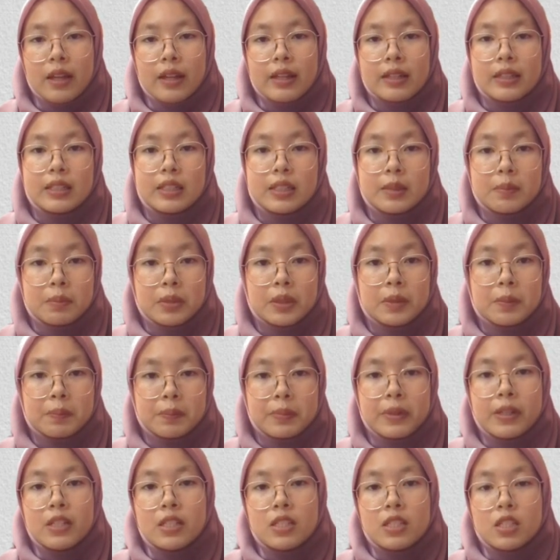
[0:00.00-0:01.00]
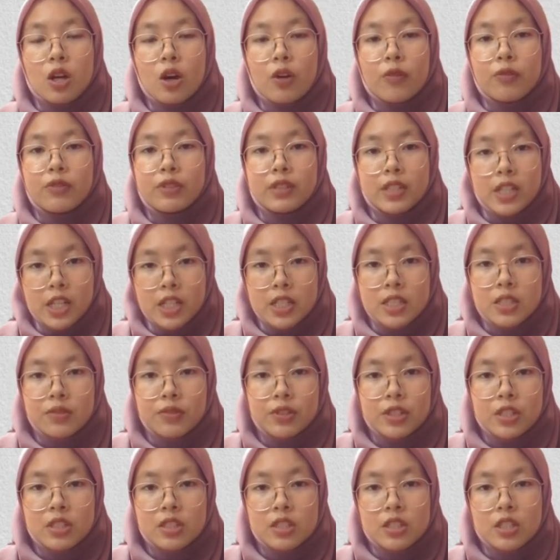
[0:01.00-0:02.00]
The purpose of this
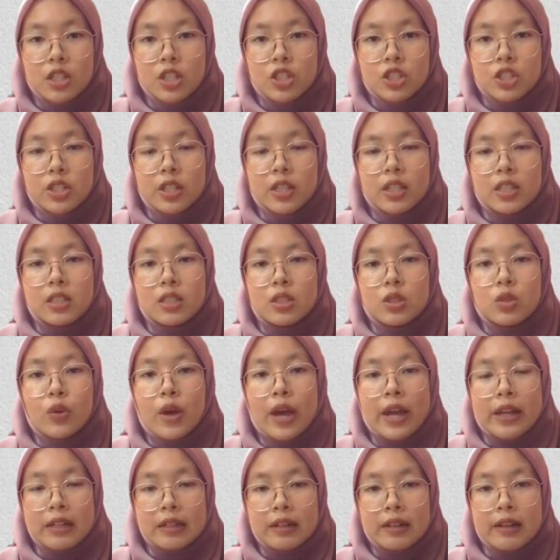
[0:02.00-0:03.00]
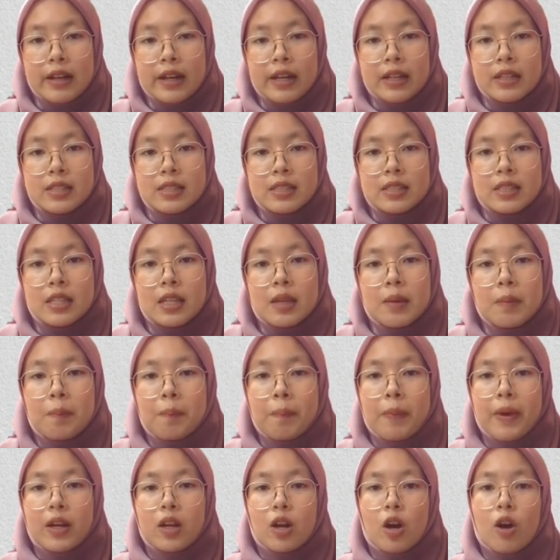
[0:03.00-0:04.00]
research is to analyze the
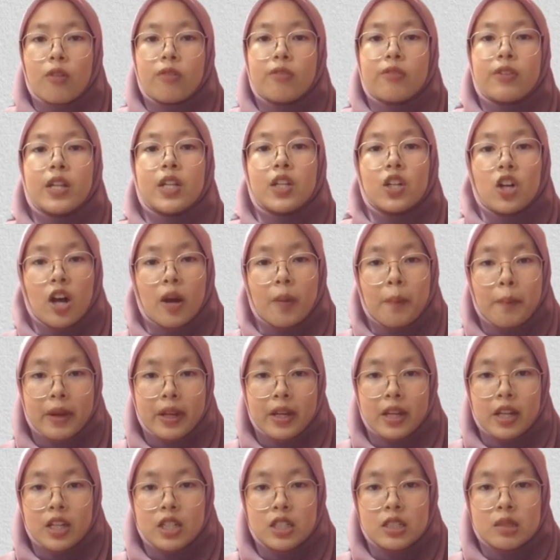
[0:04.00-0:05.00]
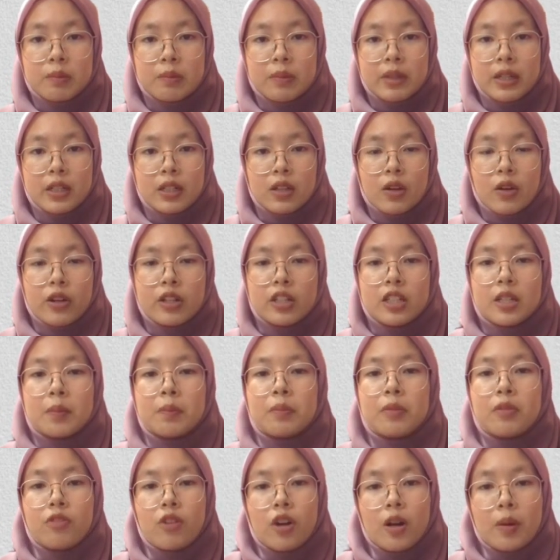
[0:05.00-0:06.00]
impact of record management on the
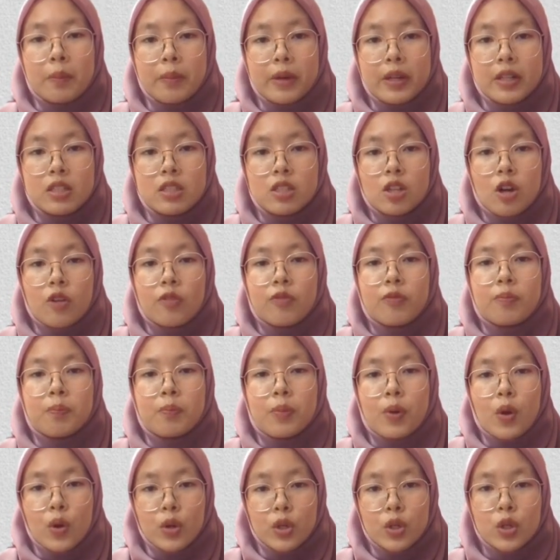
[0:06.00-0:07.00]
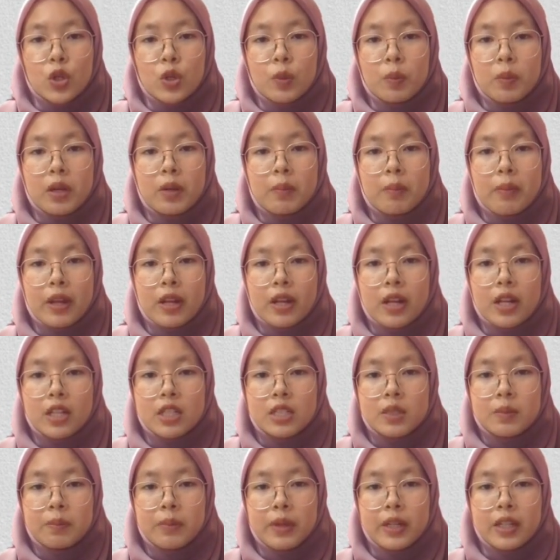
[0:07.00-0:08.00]
performance of procurement
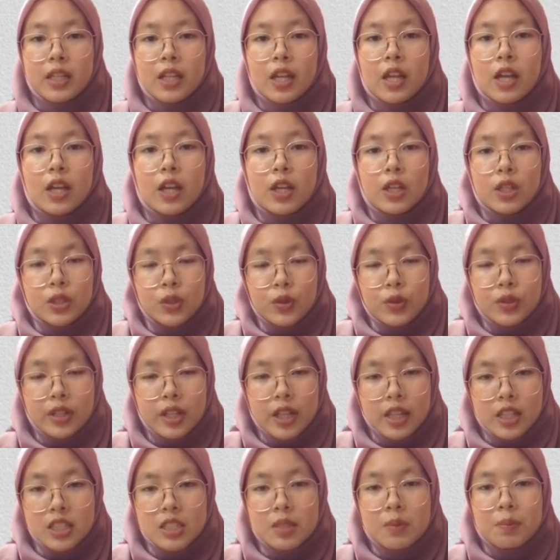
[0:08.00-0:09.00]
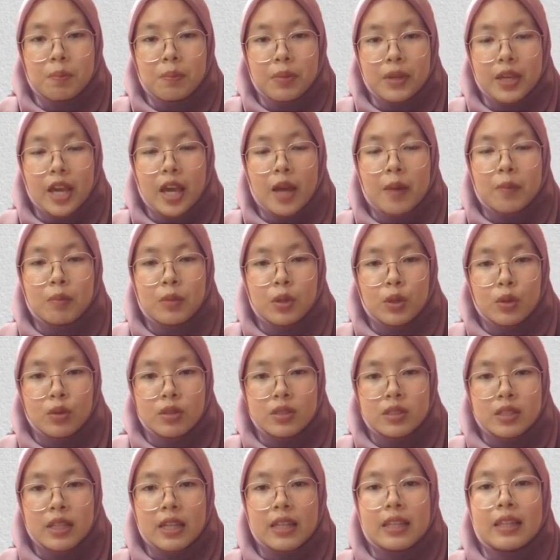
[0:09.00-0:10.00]
management units
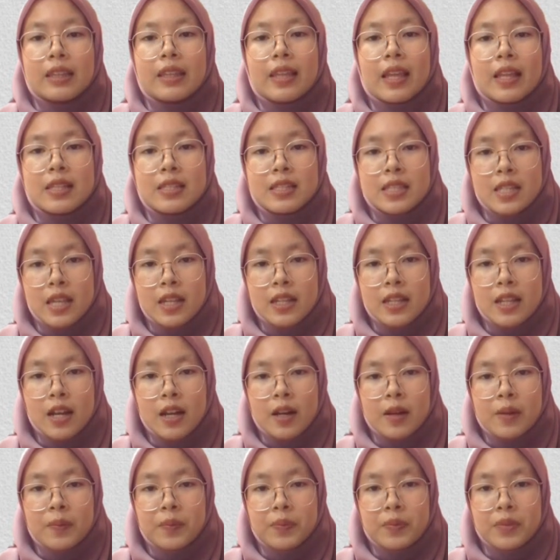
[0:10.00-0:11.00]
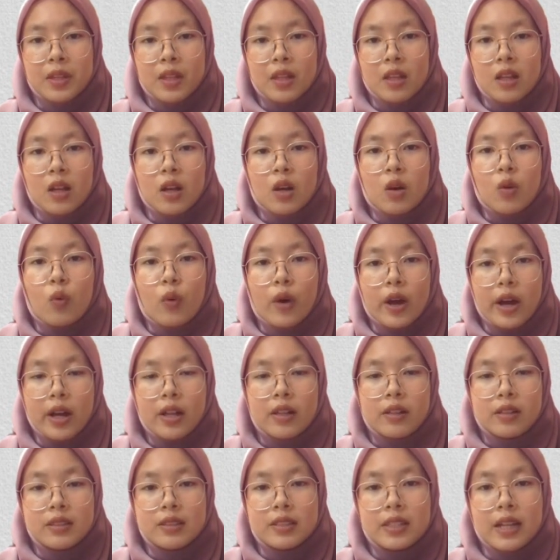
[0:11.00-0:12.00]
in Tanzania.
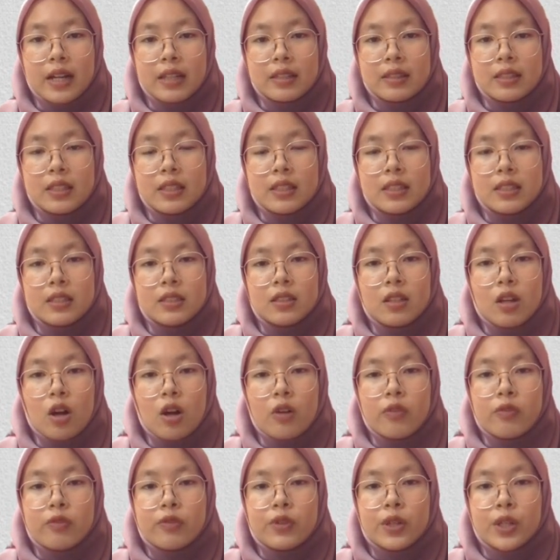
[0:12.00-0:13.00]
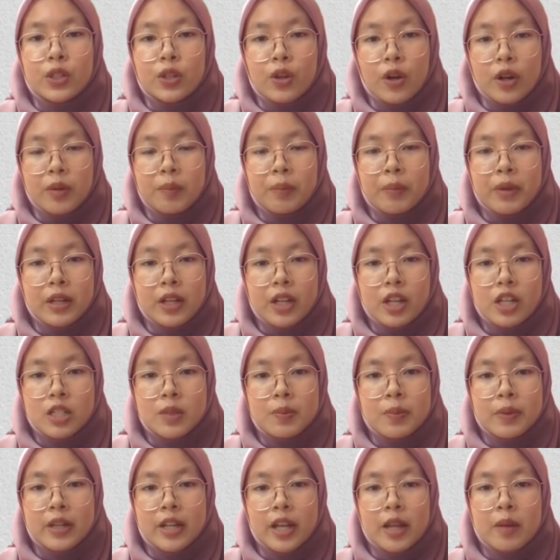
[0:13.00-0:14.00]
While the article of record
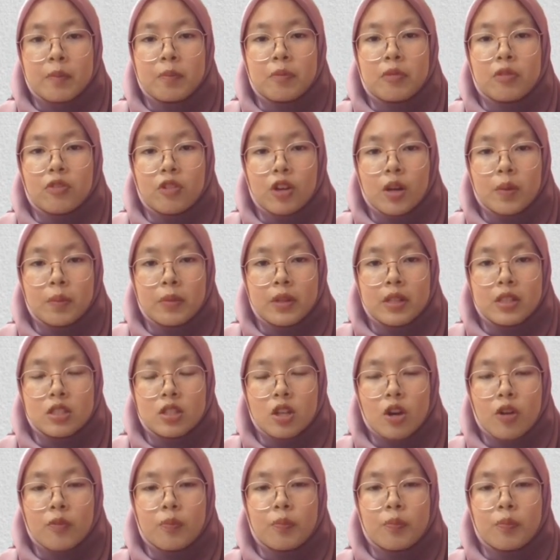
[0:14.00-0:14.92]
management and performance of